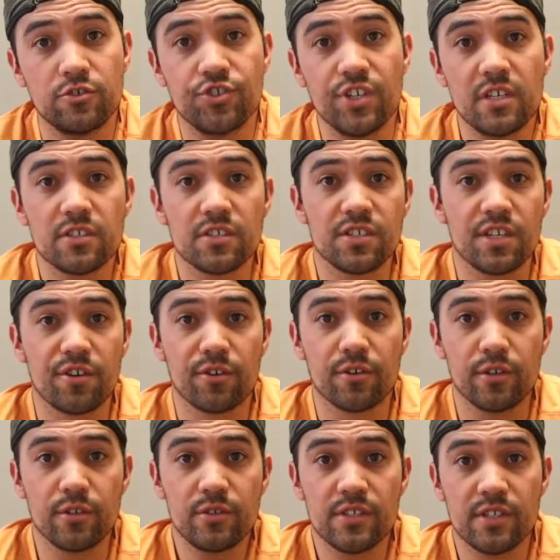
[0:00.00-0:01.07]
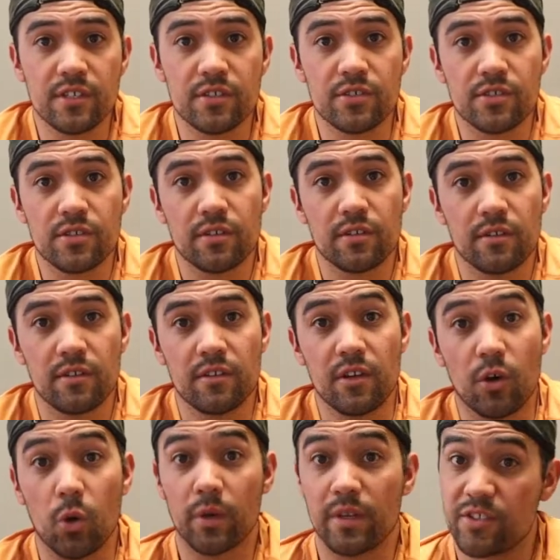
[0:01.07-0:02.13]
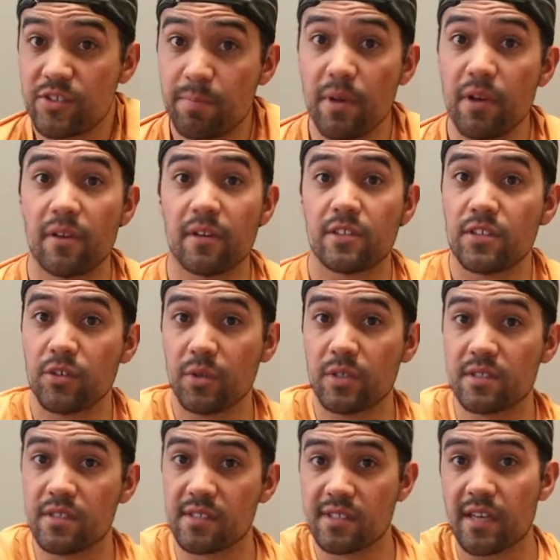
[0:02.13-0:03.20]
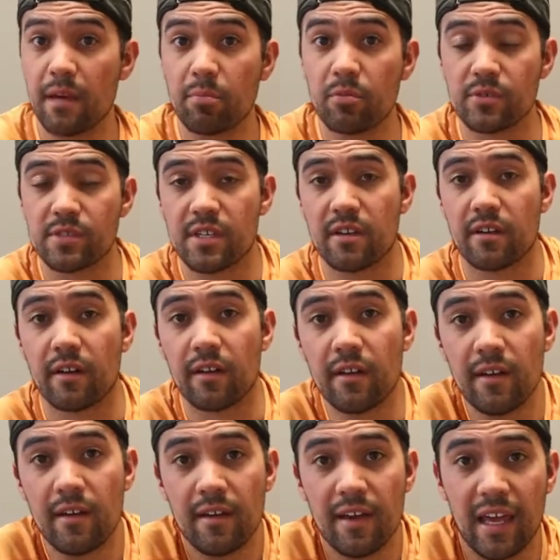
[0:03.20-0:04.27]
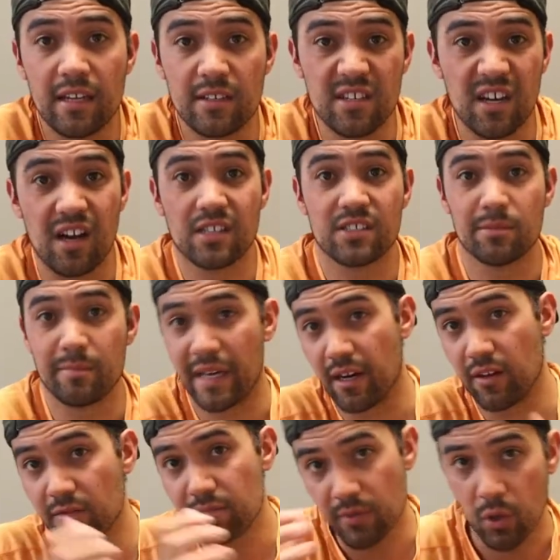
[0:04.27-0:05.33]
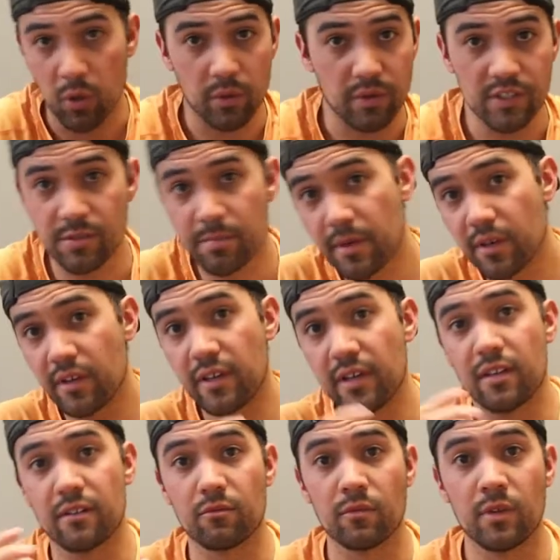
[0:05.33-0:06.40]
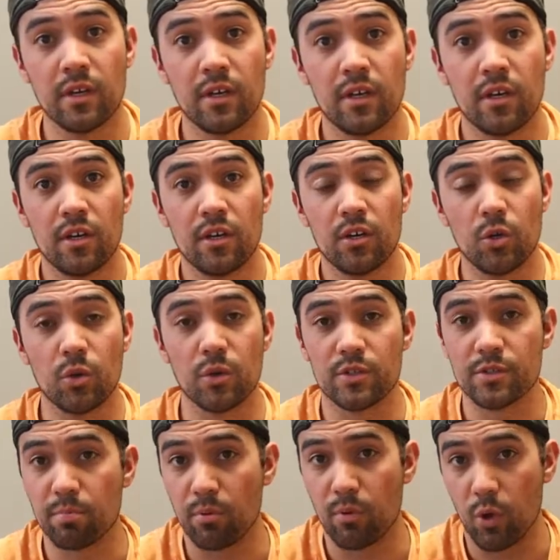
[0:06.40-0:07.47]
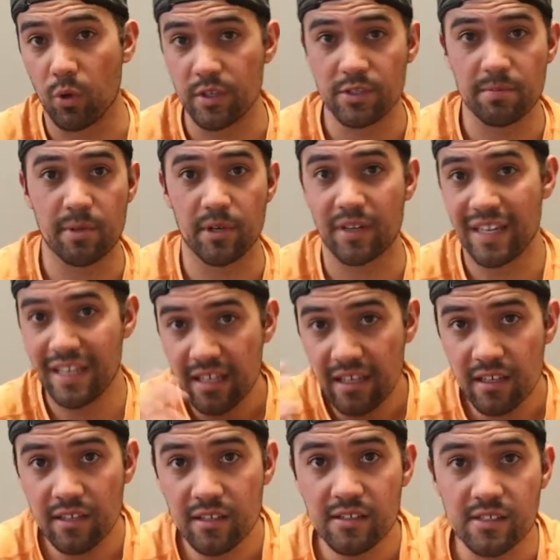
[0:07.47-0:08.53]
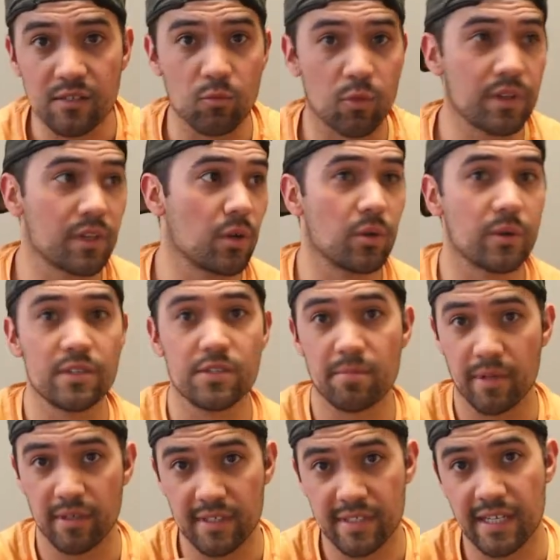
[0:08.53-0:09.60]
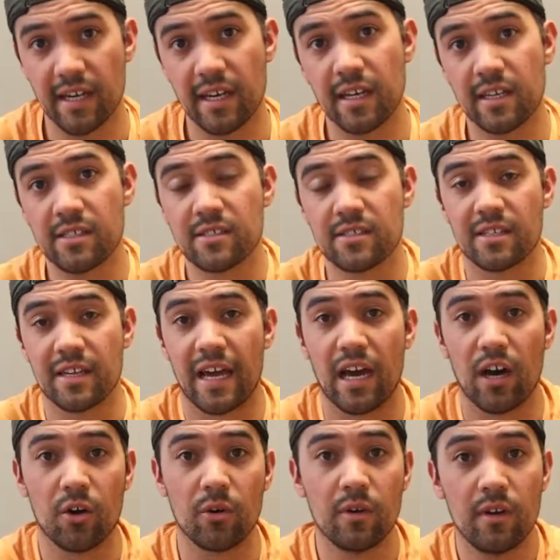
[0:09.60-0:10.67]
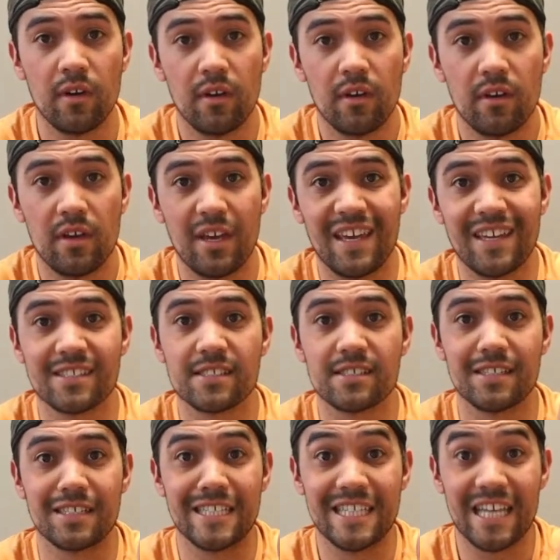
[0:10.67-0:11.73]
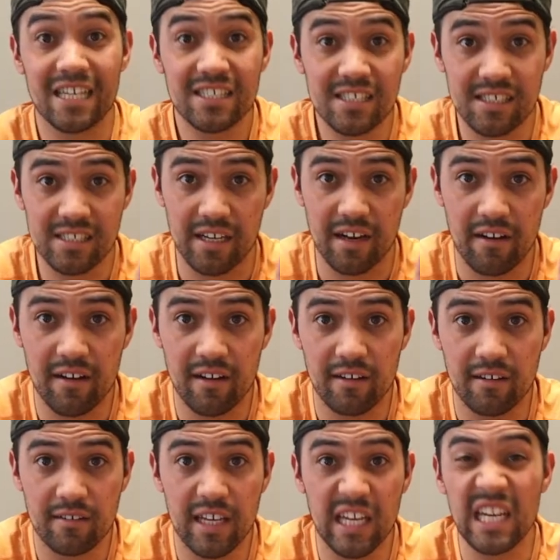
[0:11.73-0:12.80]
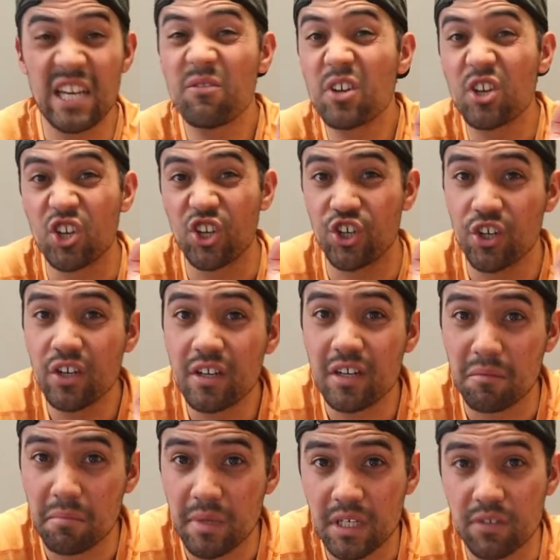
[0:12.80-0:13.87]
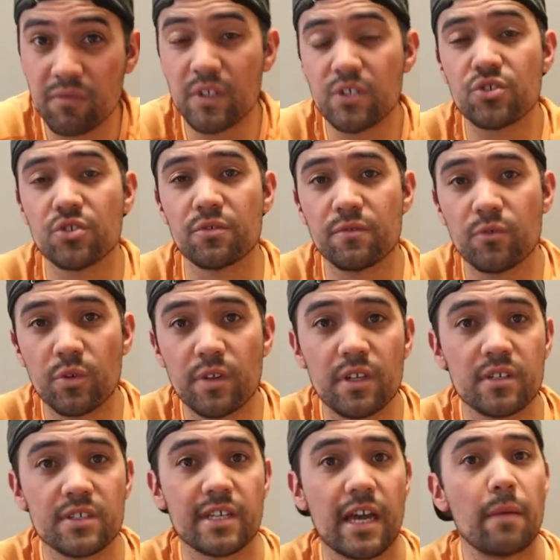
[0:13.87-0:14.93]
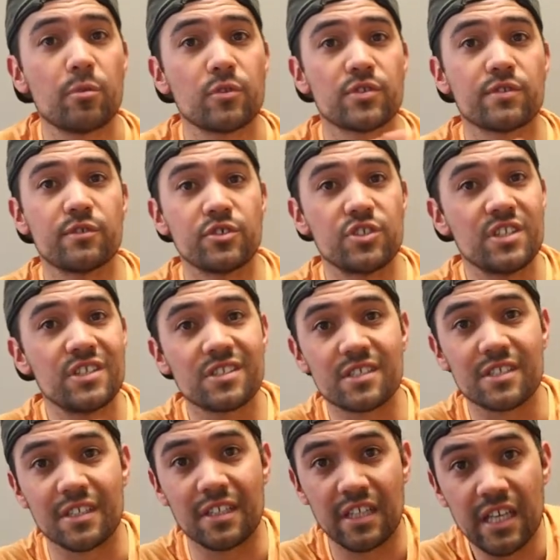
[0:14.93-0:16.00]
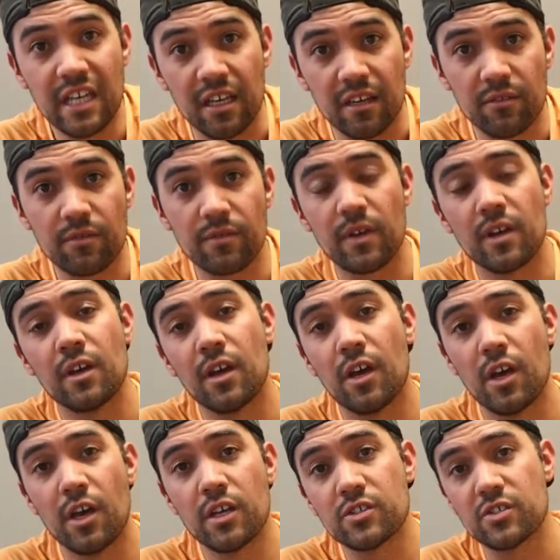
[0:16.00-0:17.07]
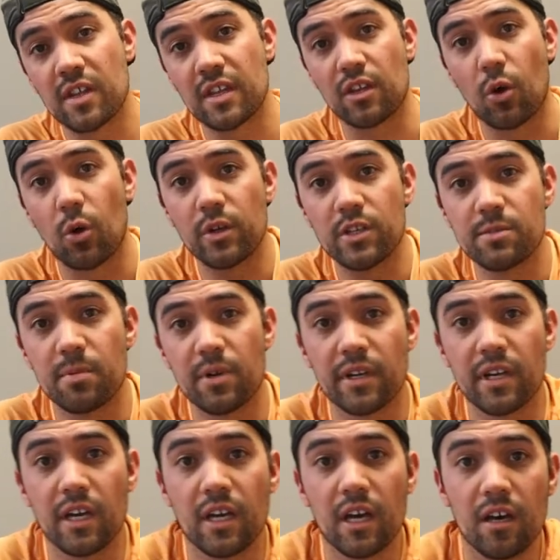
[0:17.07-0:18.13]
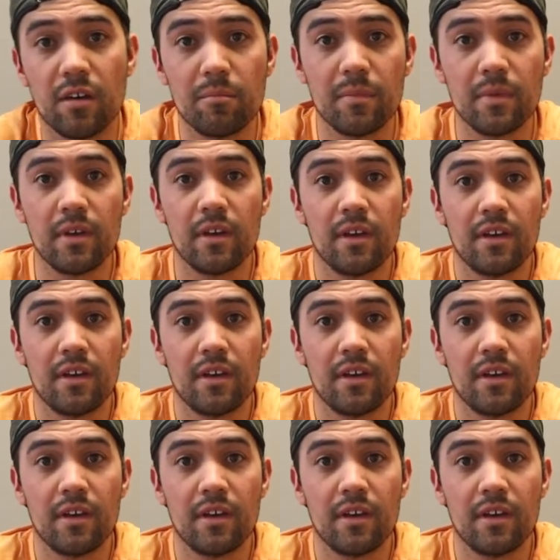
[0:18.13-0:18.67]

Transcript: Jesus introduces the Holy Spirit to his disciples here and talks about the Holy Spirit and who the Holy Spirit is and what the Holy Spirit does and how it's necessary and even good and beneficial for the disciples for Jesus to leave so that the Holy Spirit can come